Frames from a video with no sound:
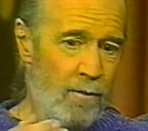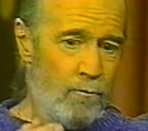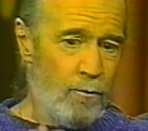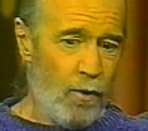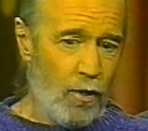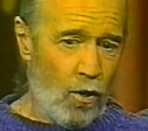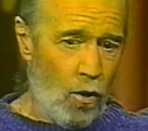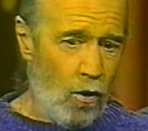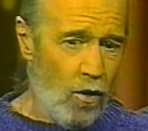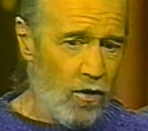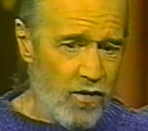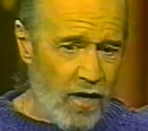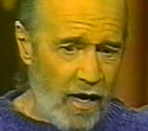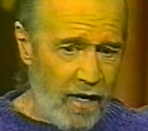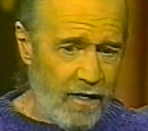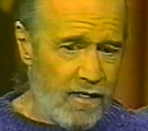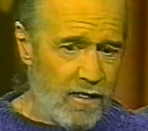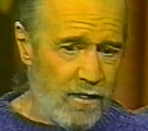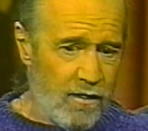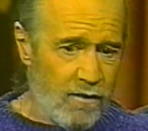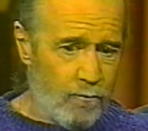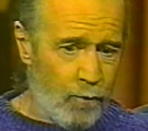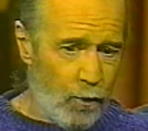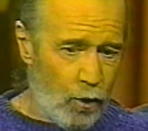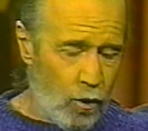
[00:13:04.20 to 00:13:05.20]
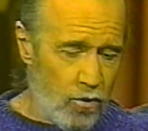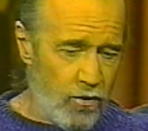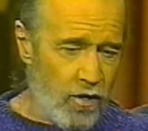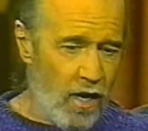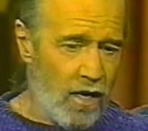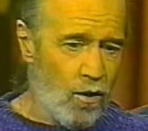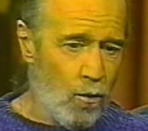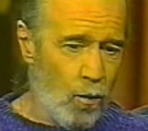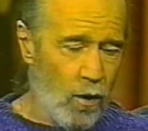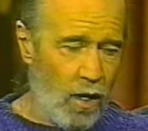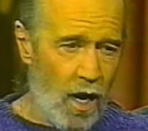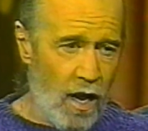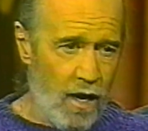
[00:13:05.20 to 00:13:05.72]
Because I
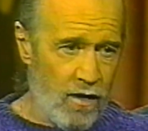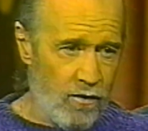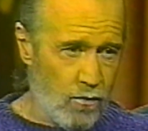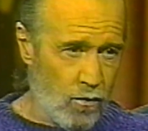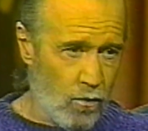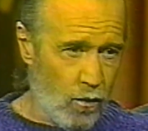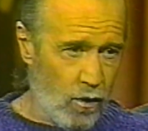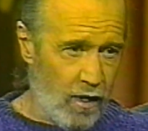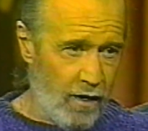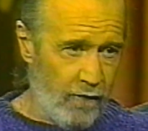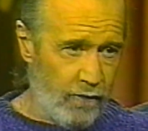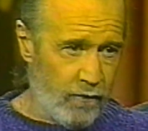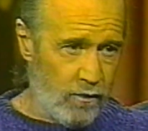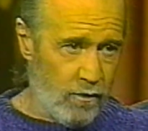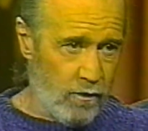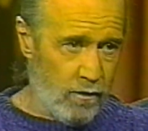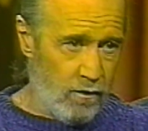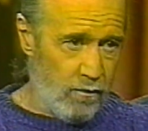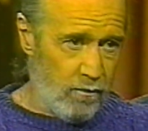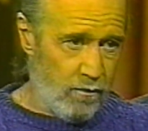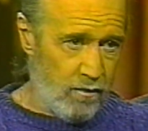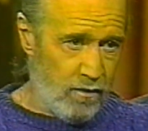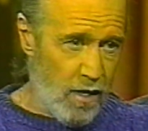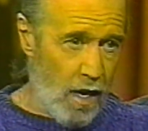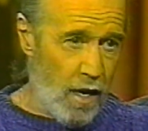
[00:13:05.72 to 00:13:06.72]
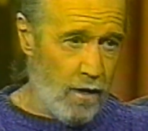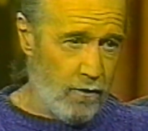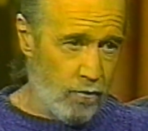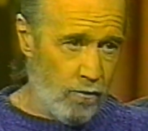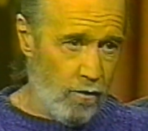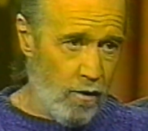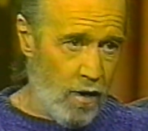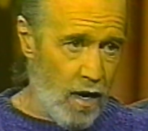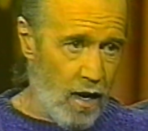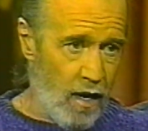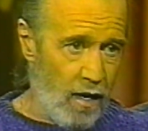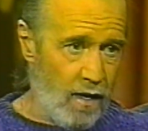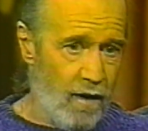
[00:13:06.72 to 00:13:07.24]
quit high school after 9th
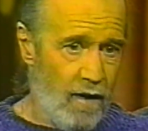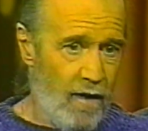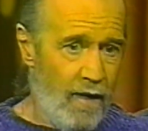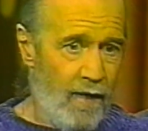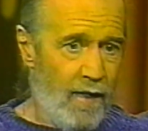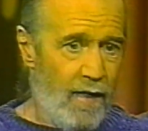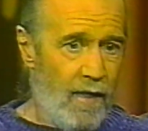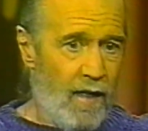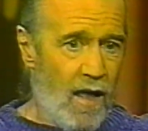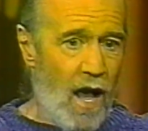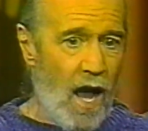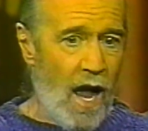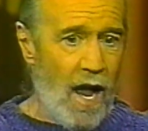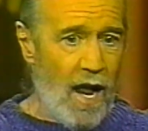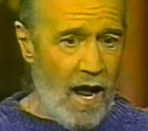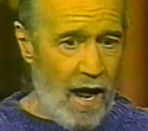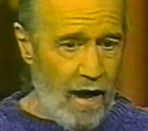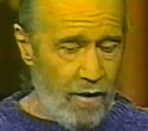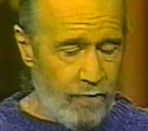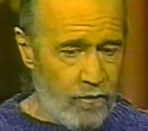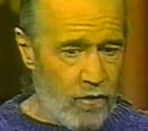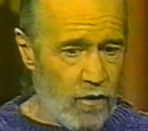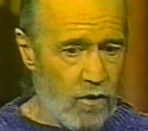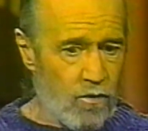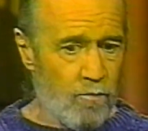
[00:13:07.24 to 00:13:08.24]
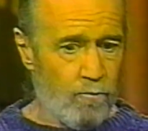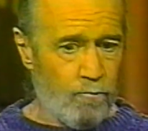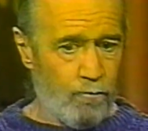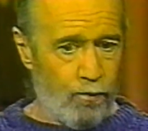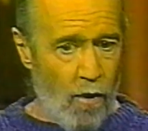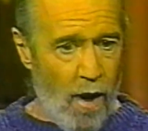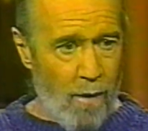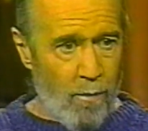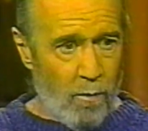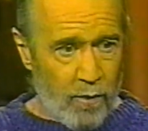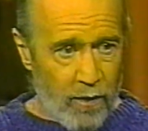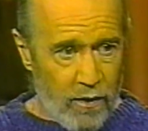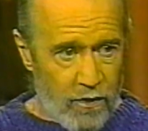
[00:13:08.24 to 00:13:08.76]
grade, I have
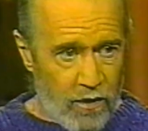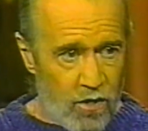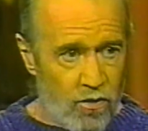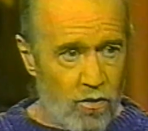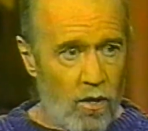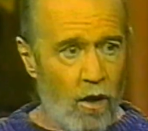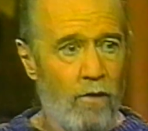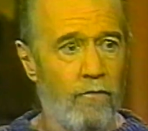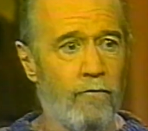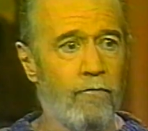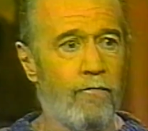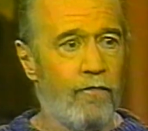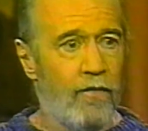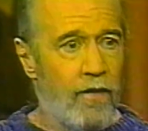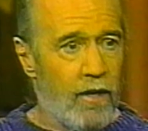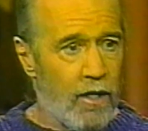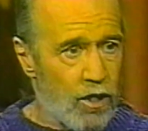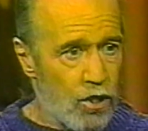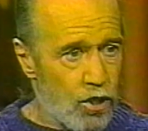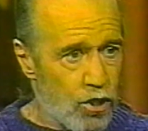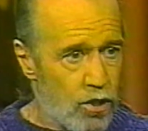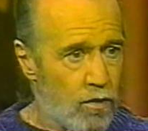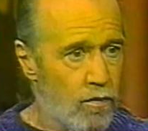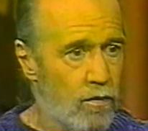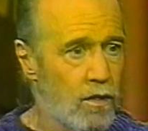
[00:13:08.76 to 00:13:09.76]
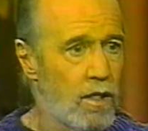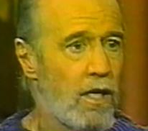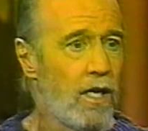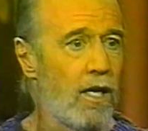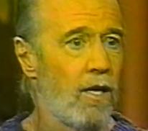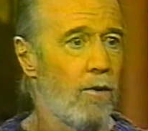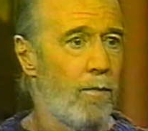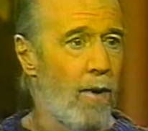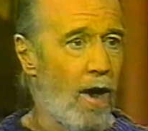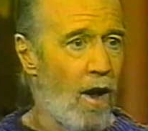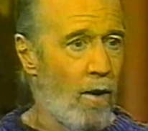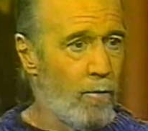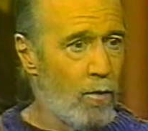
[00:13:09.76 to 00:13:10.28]
probably this unfinished
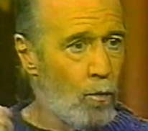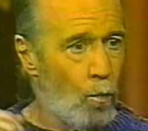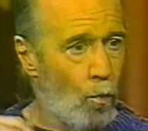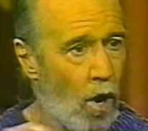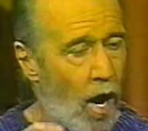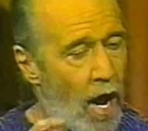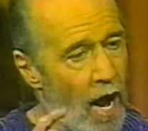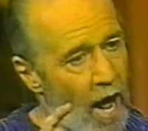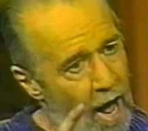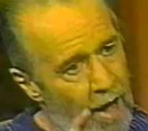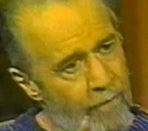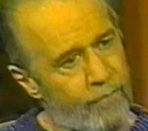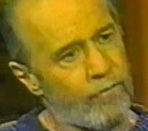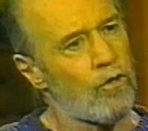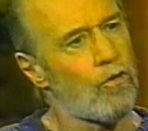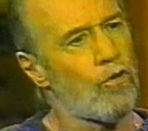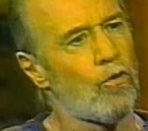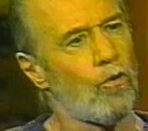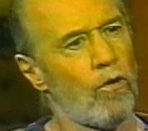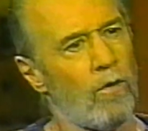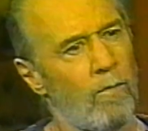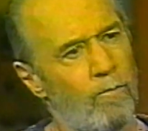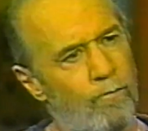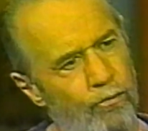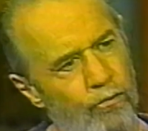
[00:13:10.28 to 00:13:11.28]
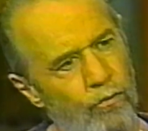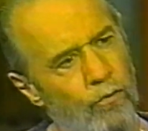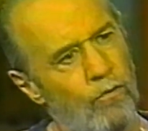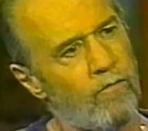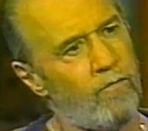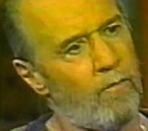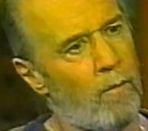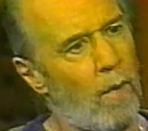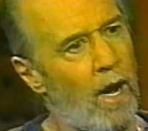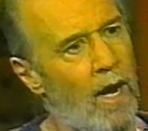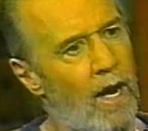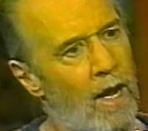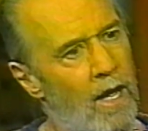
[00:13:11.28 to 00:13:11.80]
thing about me where I have to sort of
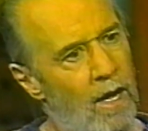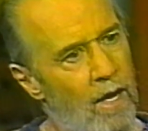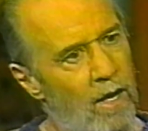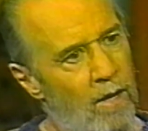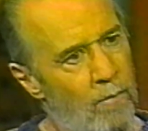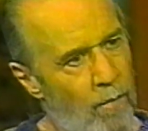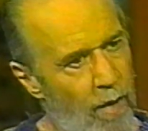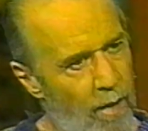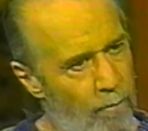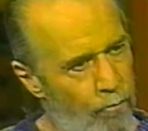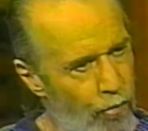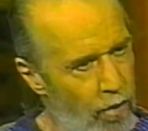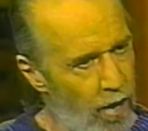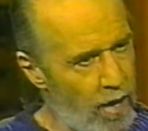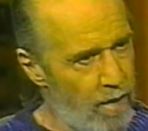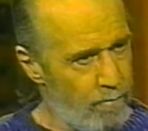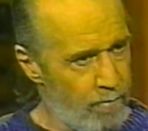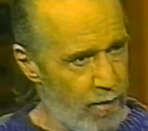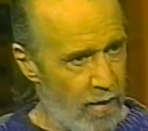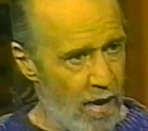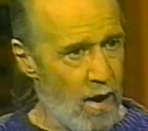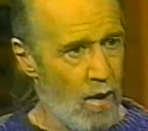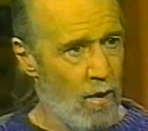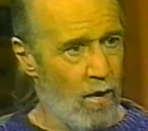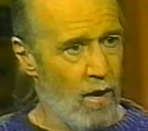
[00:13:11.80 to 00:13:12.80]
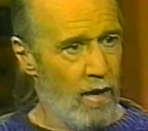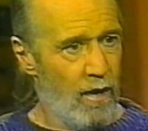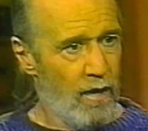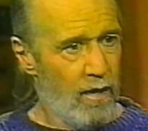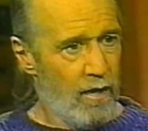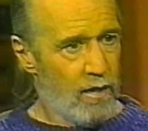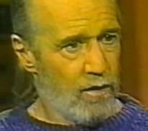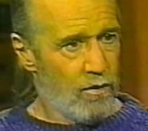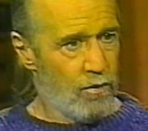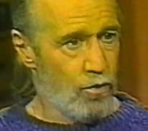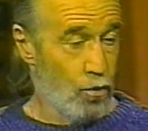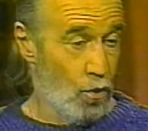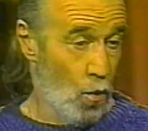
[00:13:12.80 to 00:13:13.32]
prove my brain power
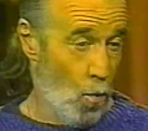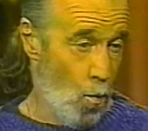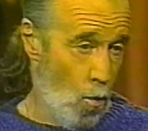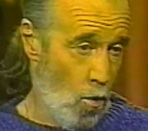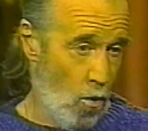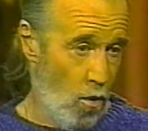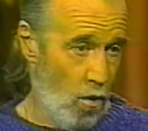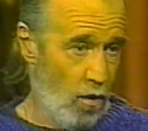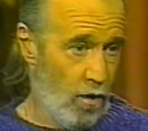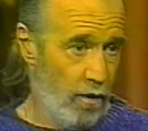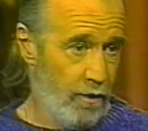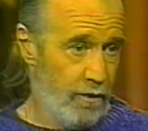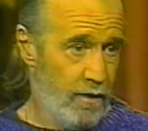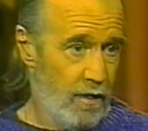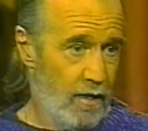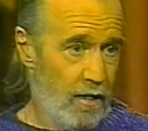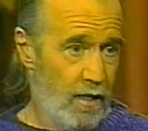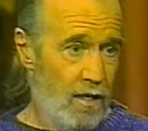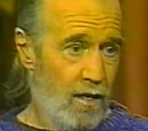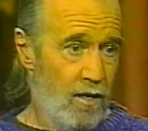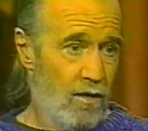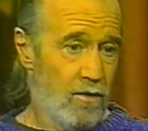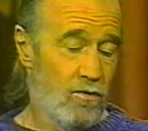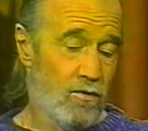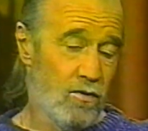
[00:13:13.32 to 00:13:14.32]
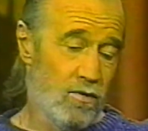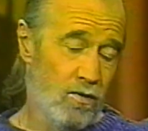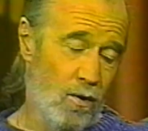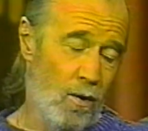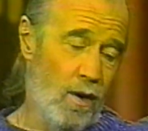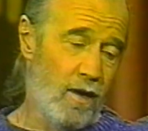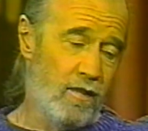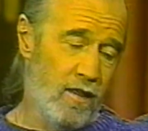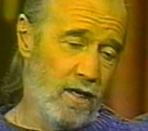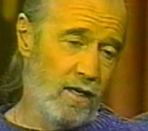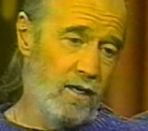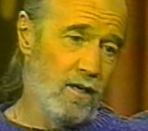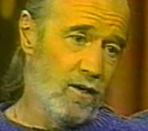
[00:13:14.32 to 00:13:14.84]
to the world. So
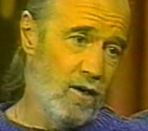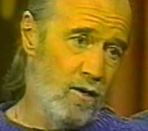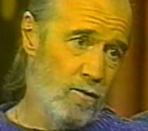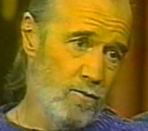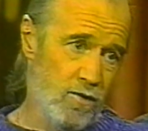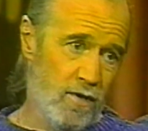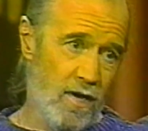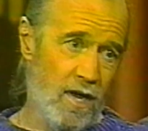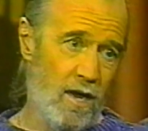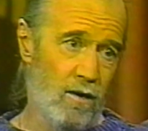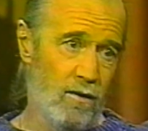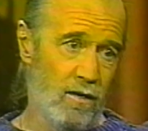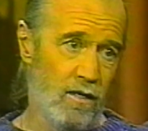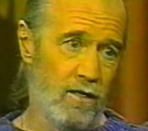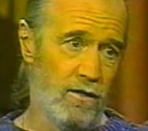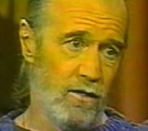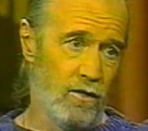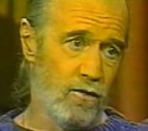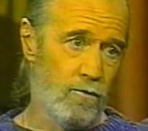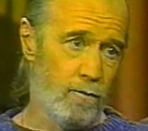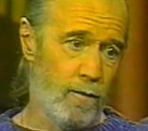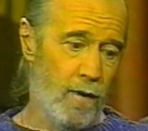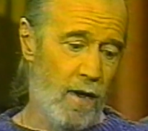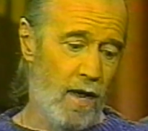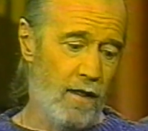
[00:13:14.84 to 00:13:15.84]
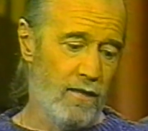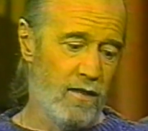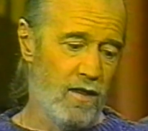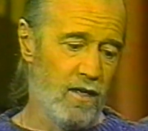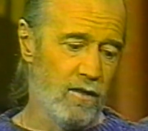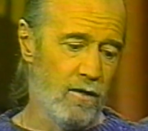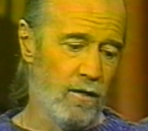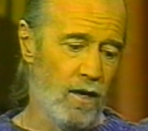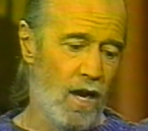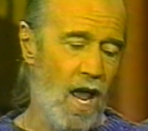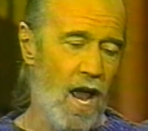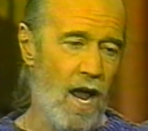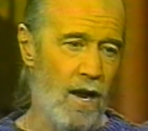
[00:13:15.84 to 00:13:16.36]
I think it comes out in this. I
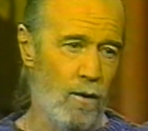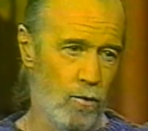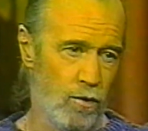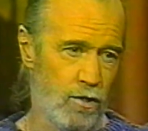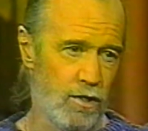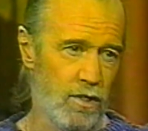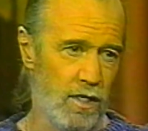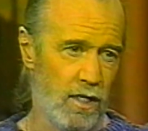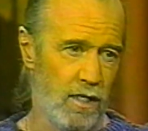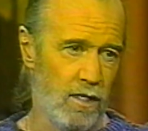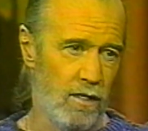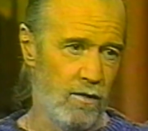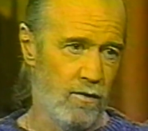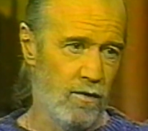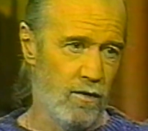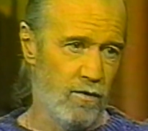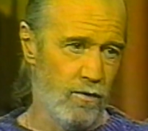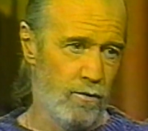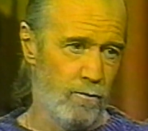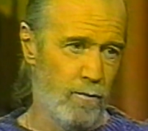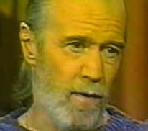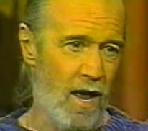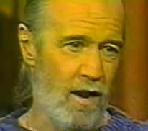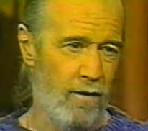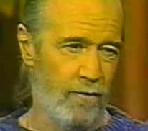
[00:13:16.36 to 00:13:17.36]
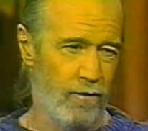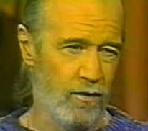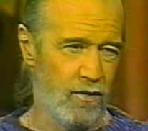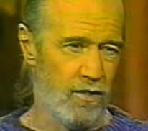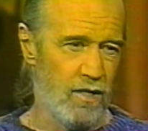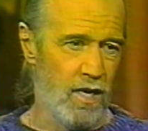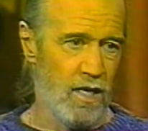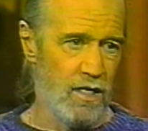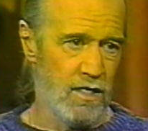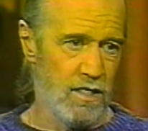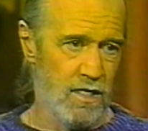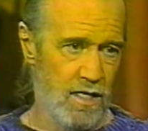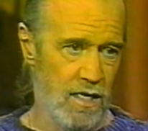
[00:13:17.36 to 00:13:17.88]
think the language thing is a
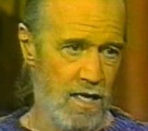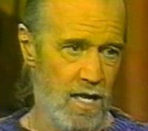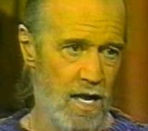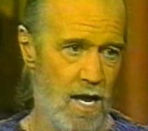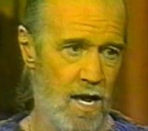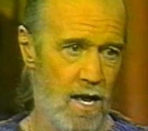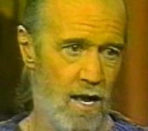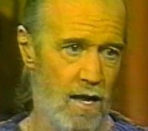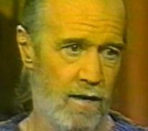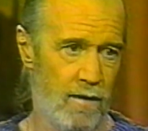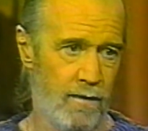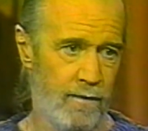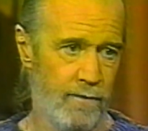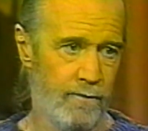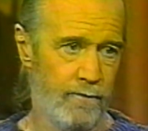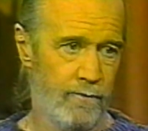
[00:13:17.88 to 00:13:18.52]
manifestation of that.